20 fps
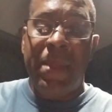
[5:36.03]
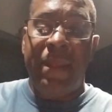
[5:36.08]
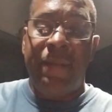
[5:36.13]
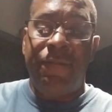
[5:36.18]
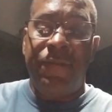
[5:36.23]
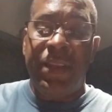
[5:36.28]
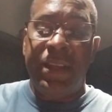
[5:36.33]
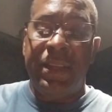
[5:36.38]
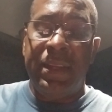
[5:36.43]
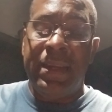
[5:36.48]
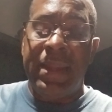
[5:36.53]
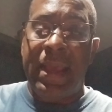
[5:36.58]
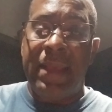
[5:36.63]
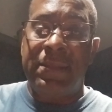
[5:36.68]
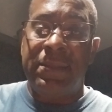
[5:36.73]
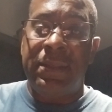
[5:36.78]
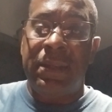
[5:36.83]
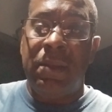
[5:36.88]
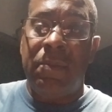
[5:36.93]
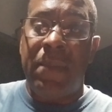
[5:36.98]
59
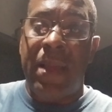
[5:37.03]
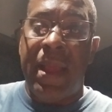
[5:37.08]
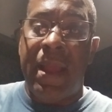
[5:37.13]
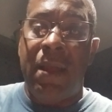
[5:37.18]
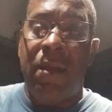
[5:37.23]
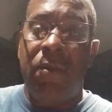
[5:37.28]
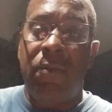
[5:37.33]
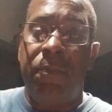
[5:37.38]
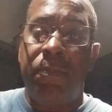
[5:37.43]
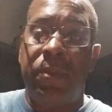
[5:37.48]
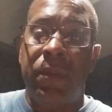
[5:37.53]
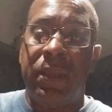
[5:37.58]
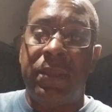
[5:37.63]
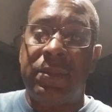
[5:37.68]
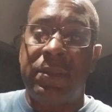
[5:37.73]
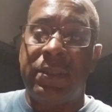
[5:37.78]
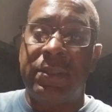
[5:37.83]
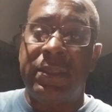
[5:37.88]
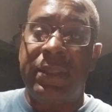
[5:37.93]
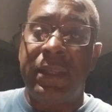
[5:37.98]
cents a mile
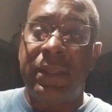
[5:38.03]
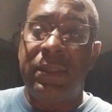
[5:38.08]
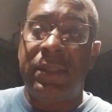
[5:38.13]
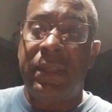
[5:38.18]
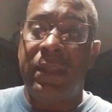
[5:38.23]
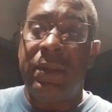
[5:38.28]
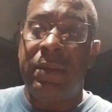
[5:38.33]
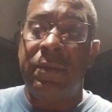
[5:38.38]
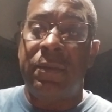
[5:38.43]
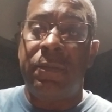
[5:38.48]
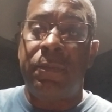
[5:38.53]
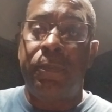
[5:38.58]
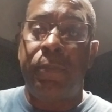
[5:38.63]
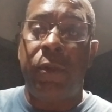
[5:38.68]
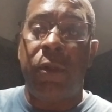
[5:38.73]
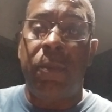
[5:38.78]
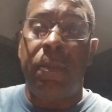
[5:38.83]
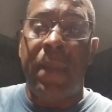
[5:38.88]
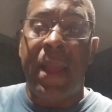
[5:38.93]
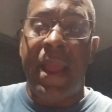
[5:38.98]
plus a 6 cent
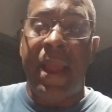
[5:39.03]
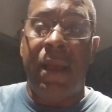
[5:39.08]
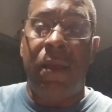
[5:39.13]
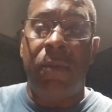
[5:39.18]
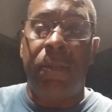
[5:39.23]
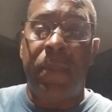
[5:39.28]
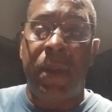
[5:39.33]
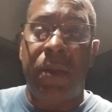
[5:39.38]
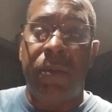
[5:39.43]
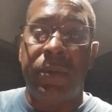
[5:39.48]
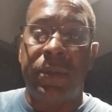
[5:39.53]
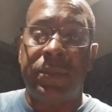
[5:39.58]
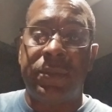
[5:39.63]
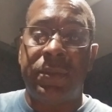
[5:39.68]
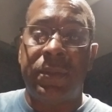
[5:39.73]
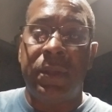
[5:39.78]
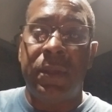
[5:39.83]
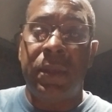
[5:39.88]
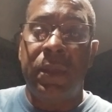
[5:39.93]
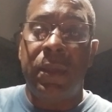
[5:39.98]
per mile
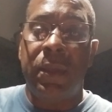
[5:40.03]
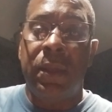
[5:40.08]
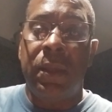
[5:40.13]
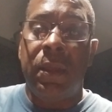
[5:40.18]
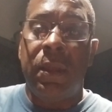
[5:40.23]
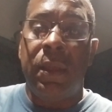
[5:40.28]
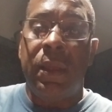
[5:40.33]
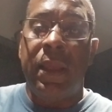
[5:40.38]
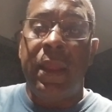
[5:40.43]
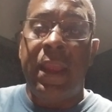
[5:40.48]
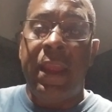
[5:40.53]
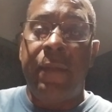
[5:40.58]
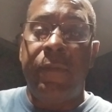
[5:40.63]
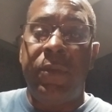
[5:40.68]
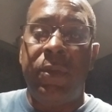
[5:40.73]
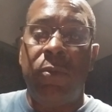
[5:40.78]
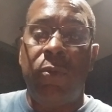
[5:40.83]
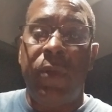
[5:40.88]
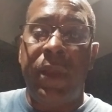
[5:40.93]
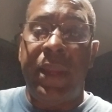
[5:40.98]
bonus
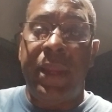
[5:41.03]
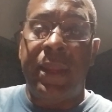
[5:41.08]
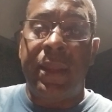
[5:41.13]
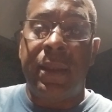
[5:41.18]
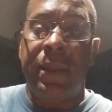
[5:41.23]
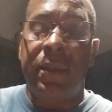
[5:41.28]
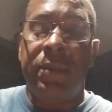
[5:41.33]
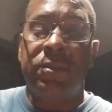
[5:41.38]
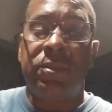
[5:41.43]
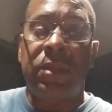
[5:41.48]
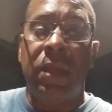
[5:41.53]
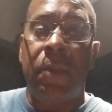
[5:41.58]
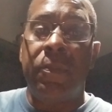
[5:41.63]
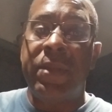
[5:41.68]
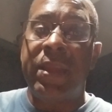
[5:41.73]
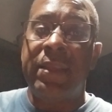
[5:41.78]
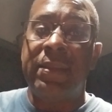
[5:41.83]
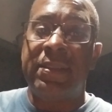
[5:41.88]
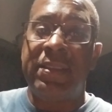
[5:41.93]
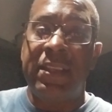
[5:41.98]
every week. So I'm
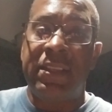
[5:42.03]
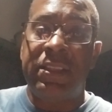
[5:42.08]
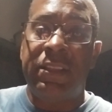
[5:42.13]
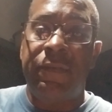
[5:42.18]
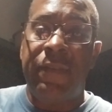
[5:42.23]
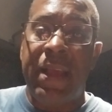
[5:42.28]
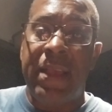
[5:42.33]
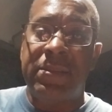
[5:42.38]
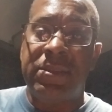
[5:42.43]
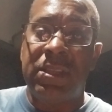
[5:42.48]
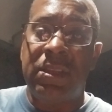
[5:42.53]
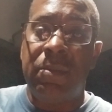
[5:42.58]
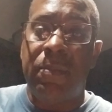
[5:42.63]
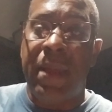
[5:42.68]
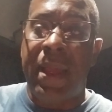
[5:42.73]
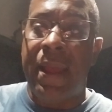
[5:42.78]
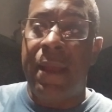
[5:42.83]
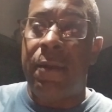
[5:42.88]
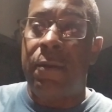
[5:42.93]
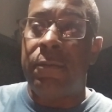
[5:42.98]
getting 65 cents a
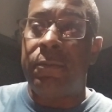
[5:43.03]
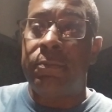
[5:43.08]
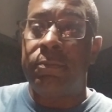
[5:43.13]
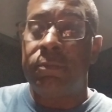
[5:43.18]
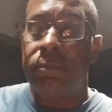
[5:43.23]
mile.